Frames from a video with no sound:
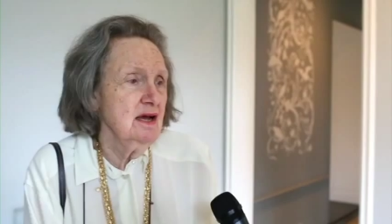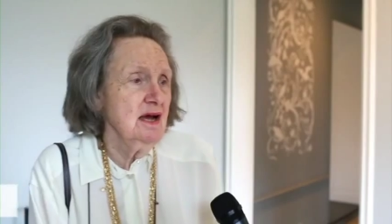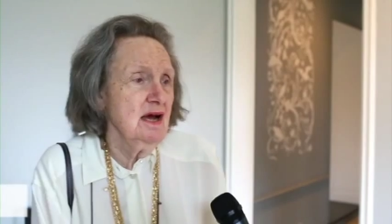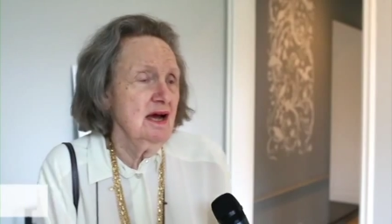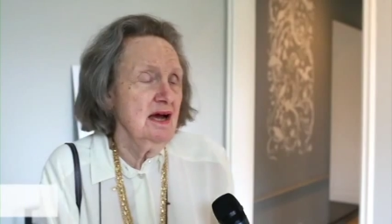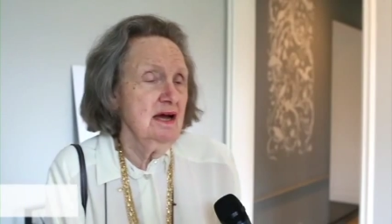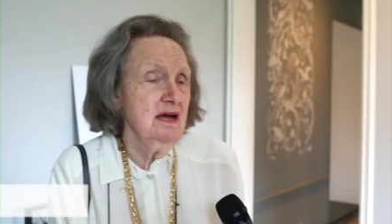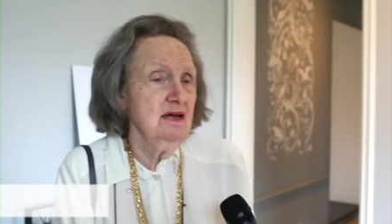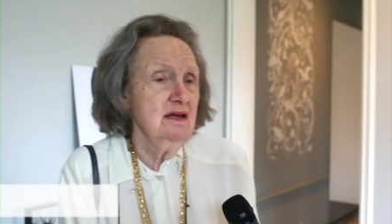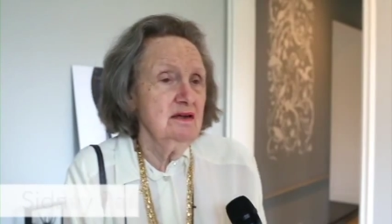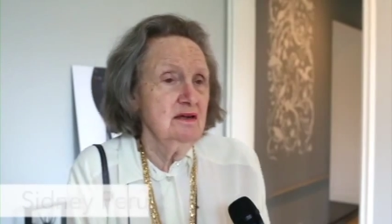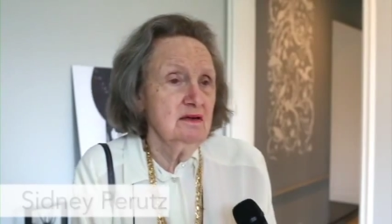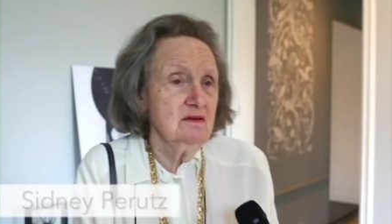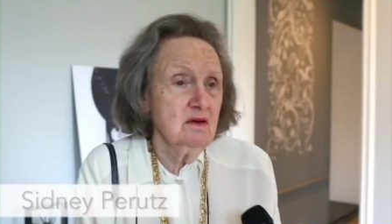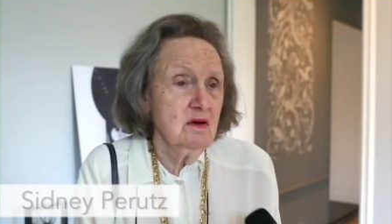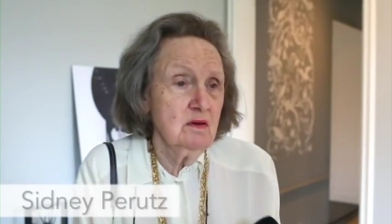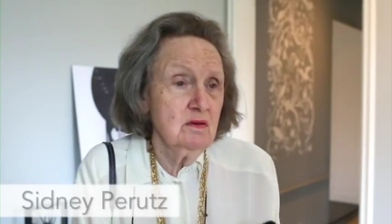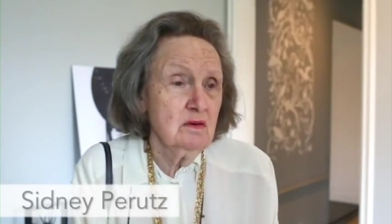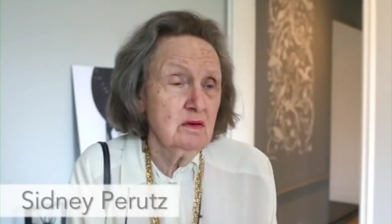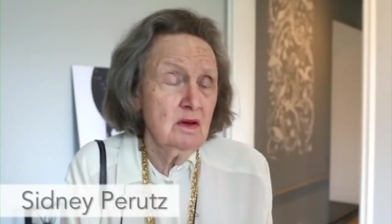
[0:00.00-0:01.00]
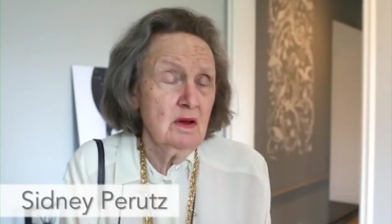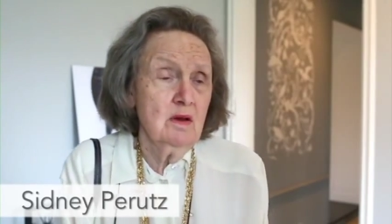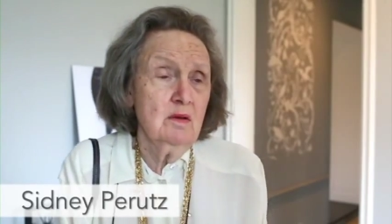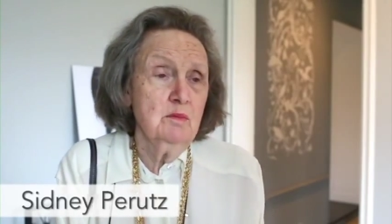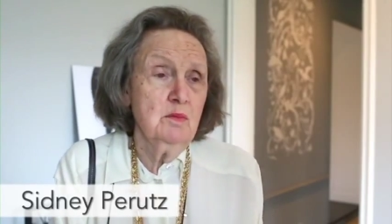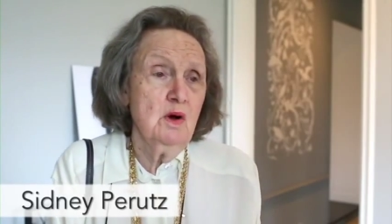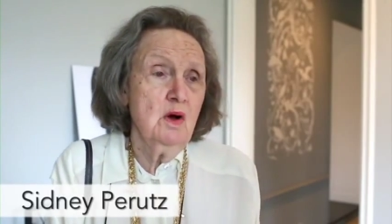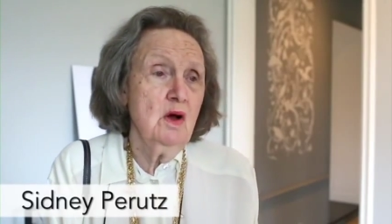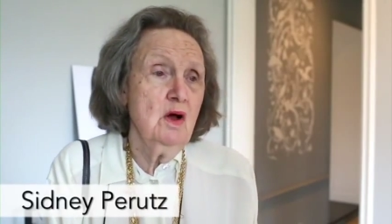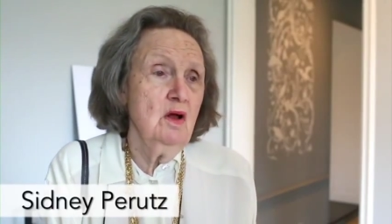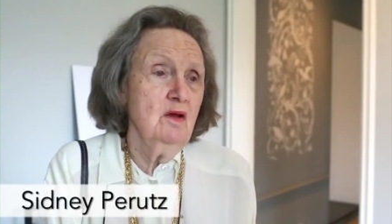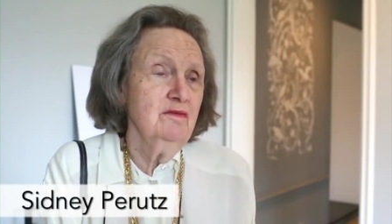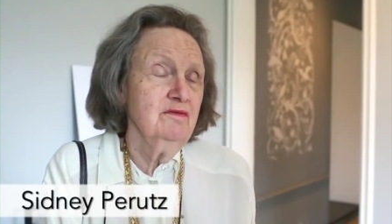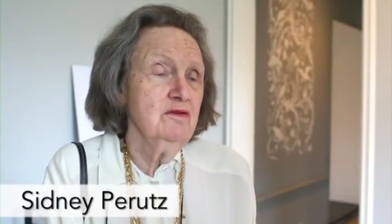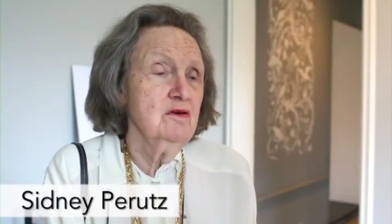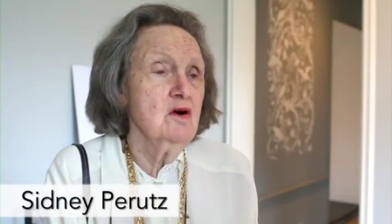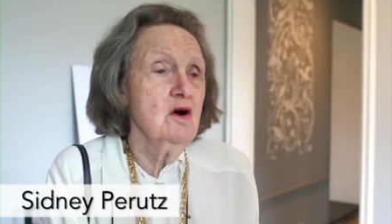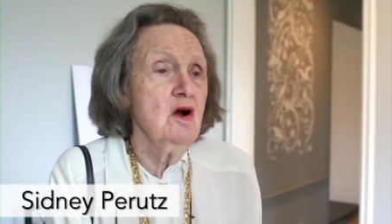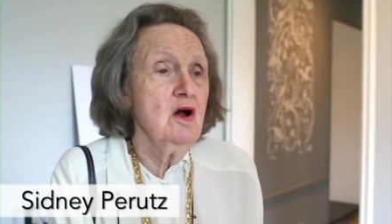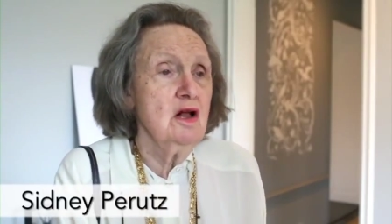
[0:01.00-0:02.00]
I had a, a ball
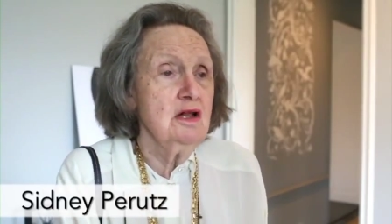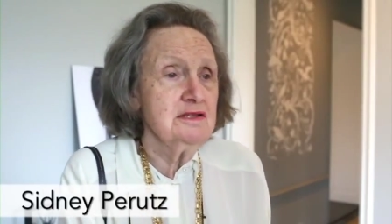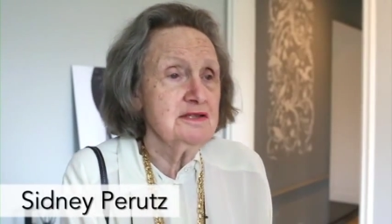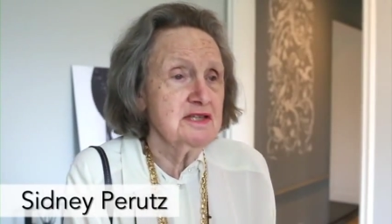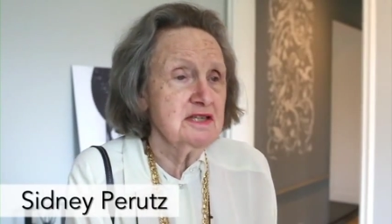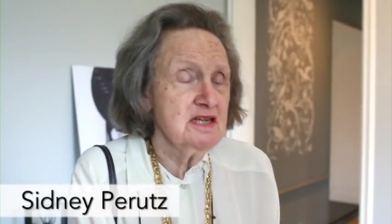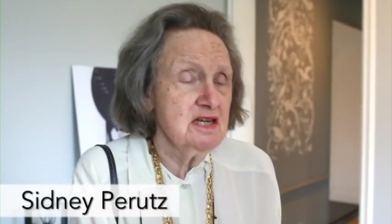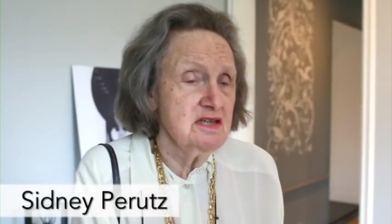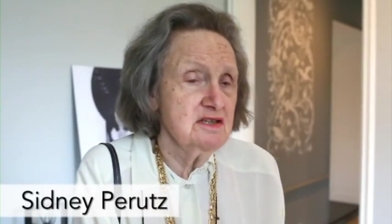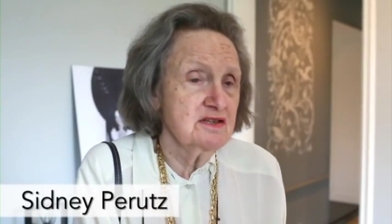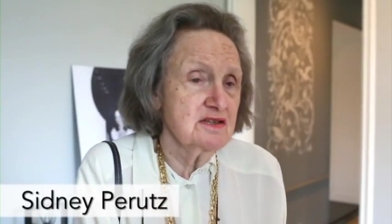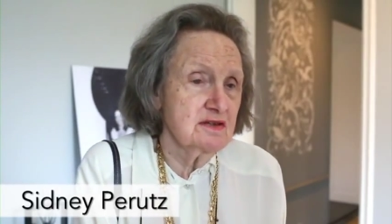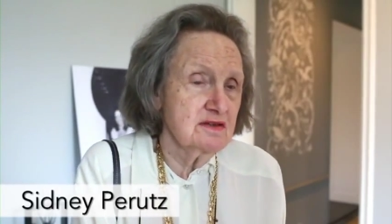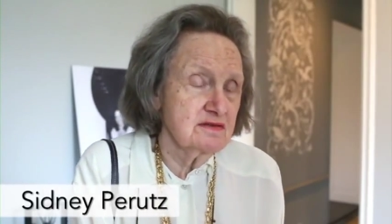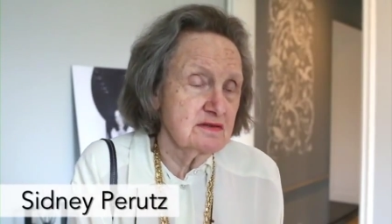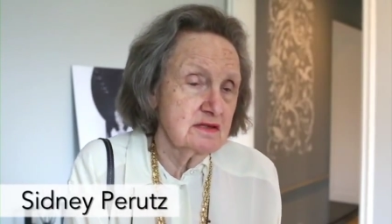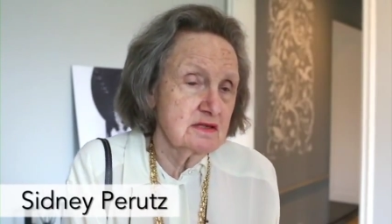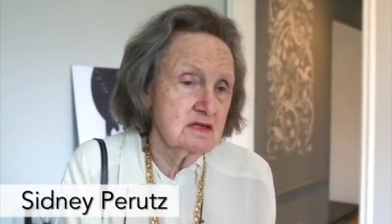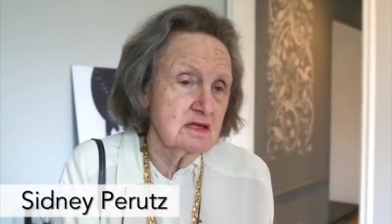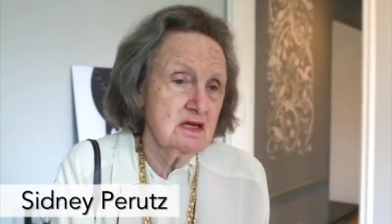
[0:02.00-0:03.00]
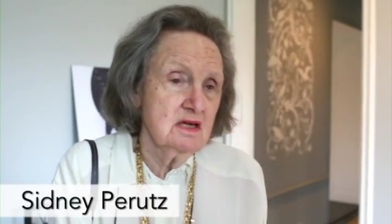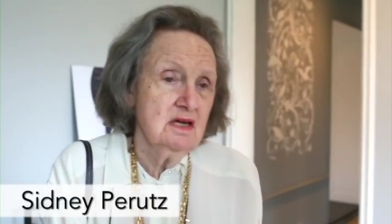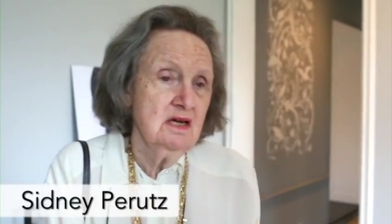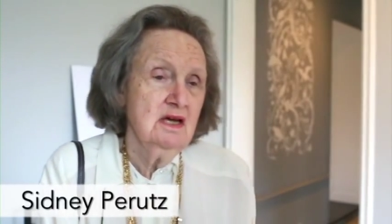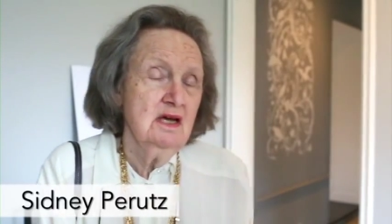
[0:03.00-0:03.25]
for all seasons